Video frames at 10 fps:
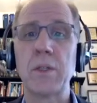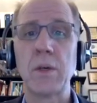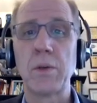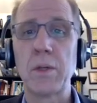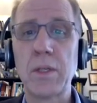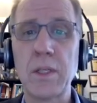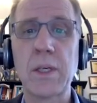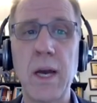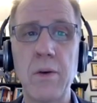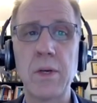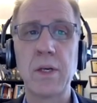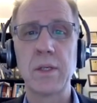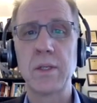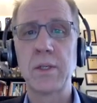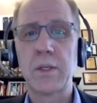So the
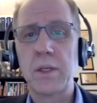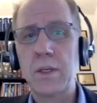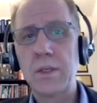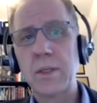discounting is